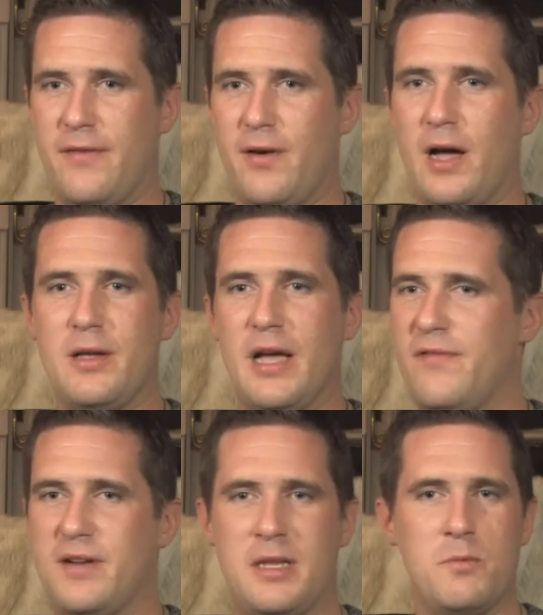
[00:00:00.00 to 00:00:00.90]
if I
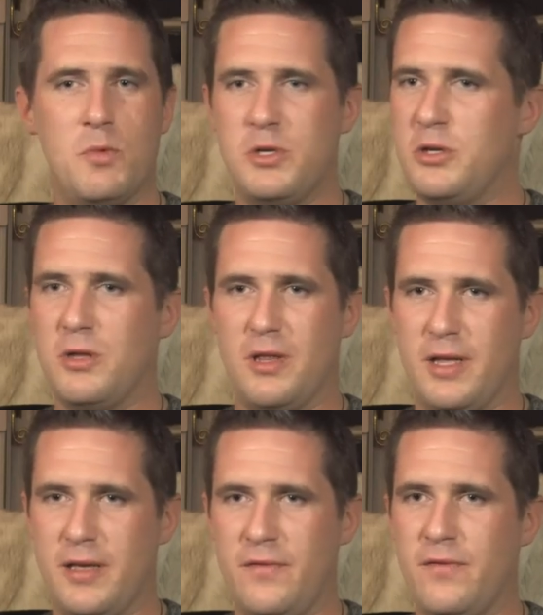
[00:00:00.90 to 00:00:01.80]
if I didn't want you to
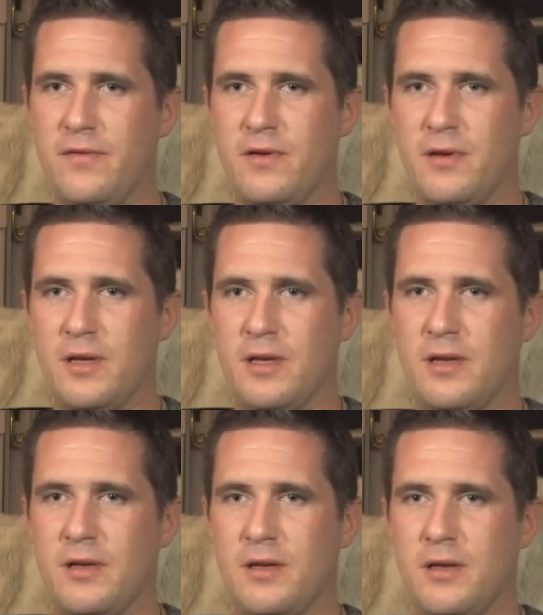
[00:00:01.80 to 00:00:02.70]
leave,
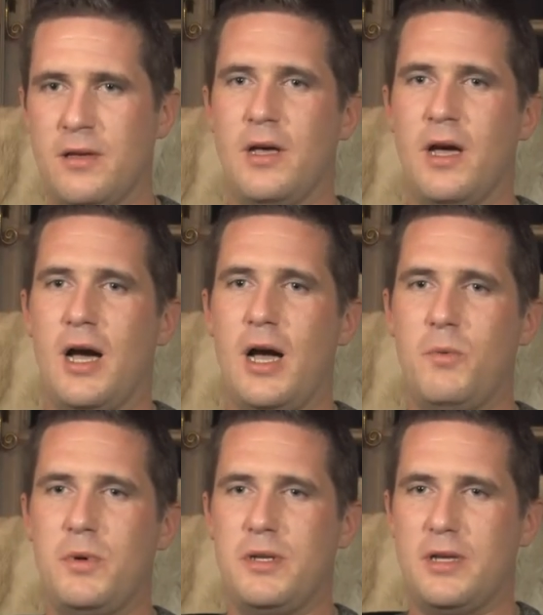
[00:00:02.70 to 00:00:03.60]

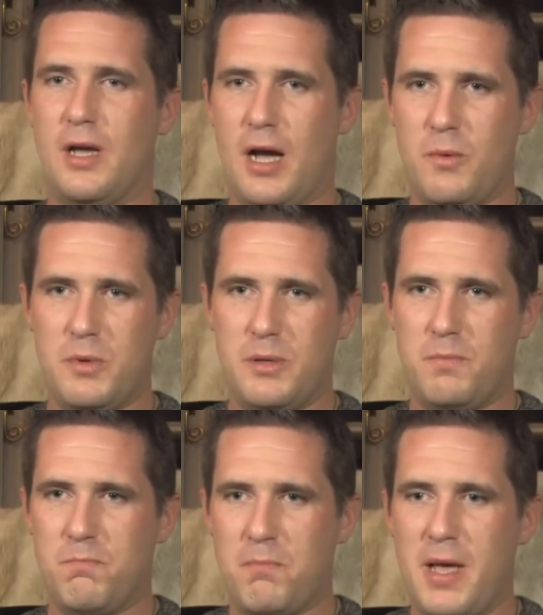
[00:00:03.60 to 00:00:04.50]
I would I
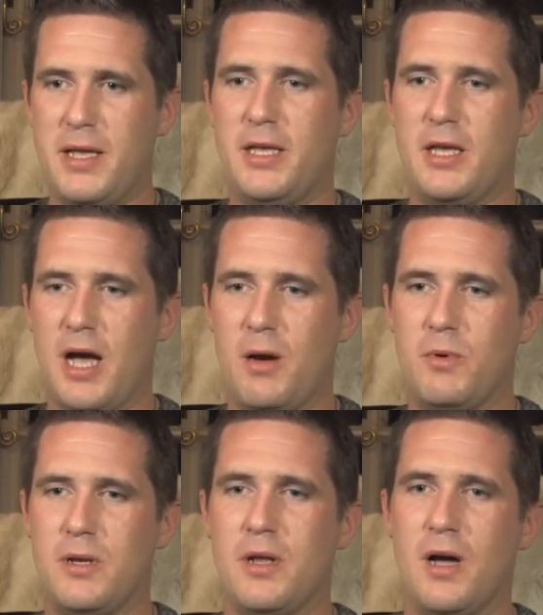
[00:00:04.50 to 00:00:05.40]
would make I
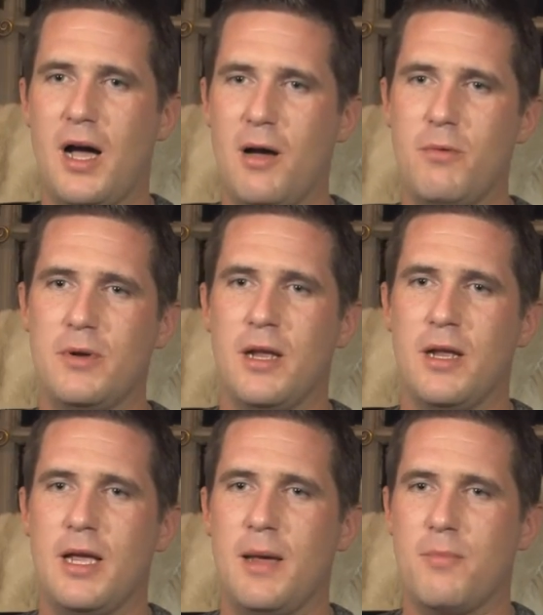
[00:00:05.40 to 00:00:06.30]
would I would
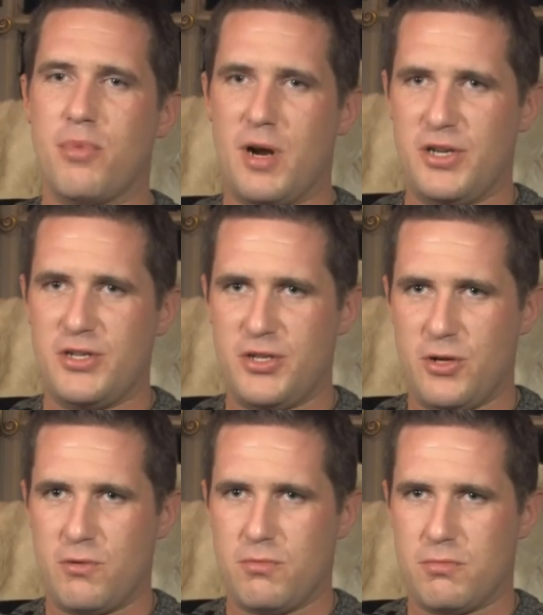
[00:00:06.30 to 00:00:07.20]
embrace
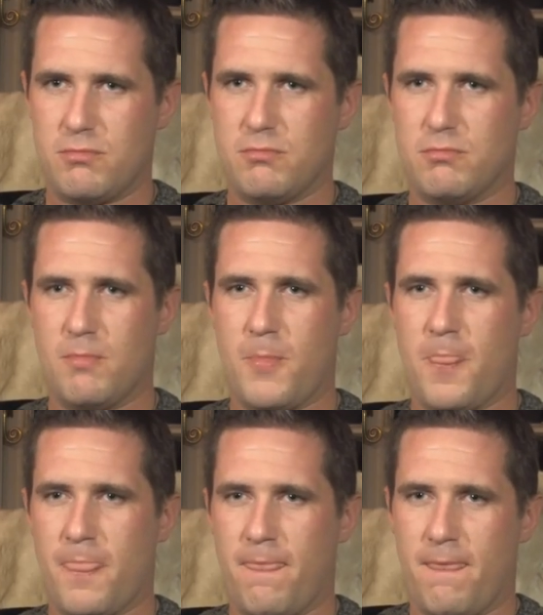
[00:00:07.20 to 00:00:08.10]
you,
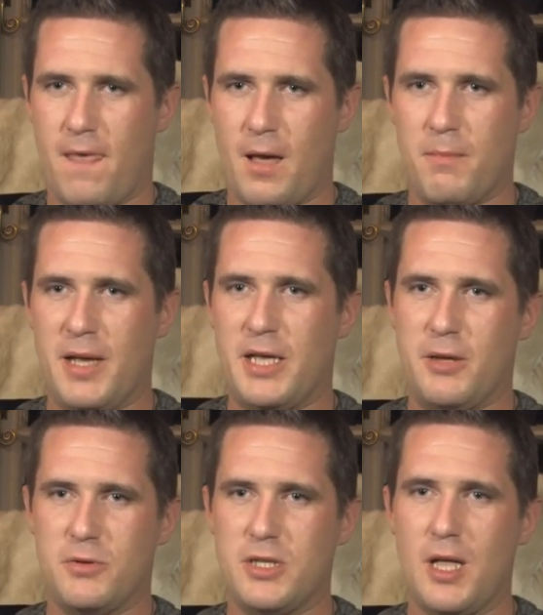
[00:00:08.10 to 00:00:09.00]

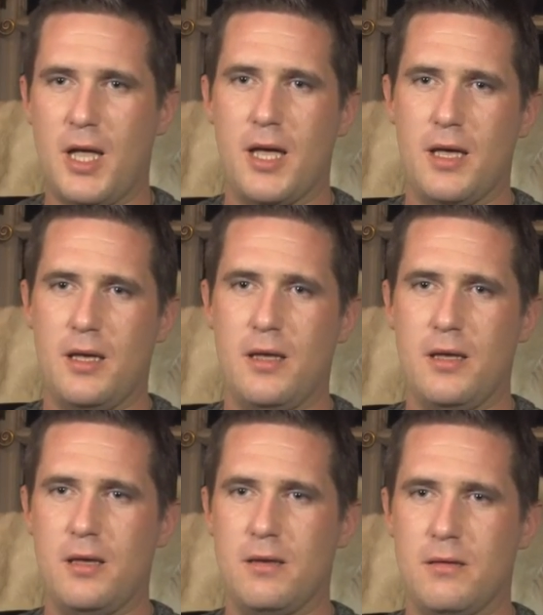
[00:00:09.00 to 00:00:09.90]
make you stay.
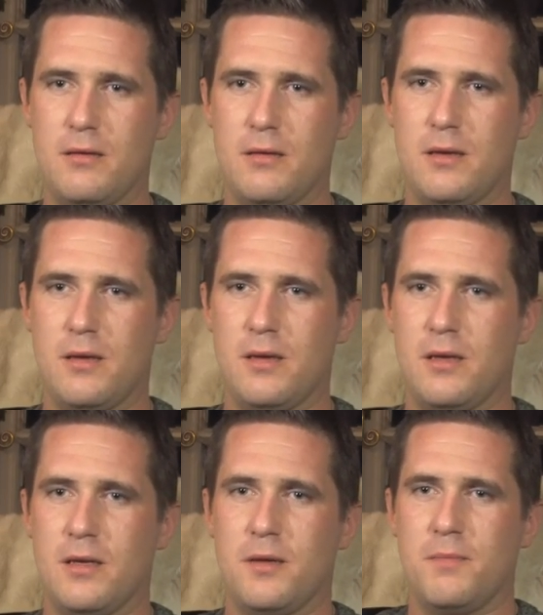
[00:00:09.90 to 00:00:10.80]

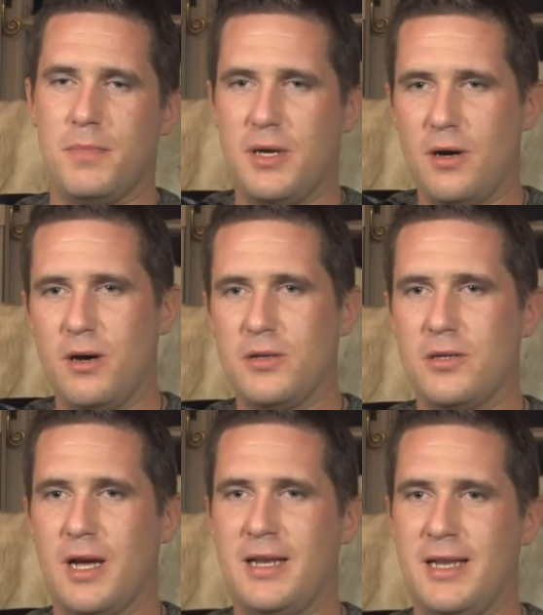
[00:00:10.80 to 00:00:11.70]

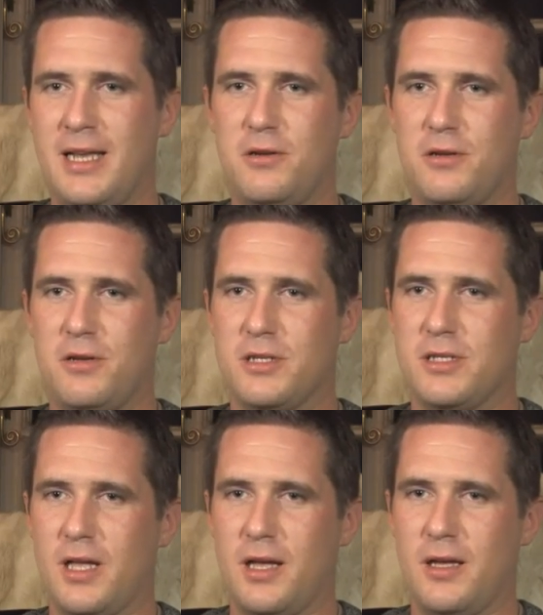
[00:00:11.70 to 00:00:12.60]
Because I need you to
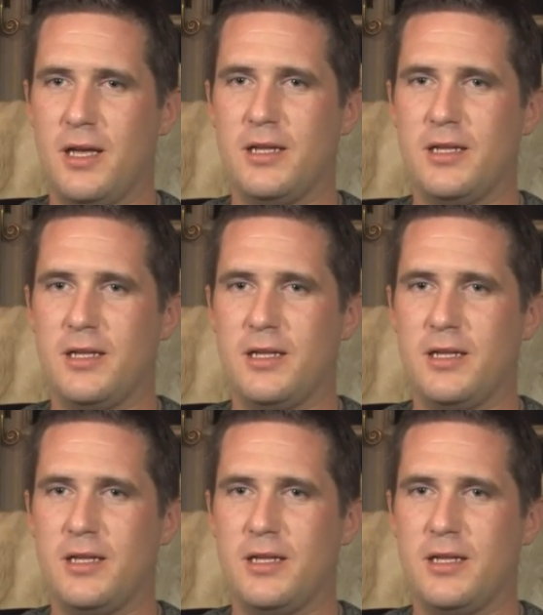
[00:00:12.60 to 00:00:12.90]
stay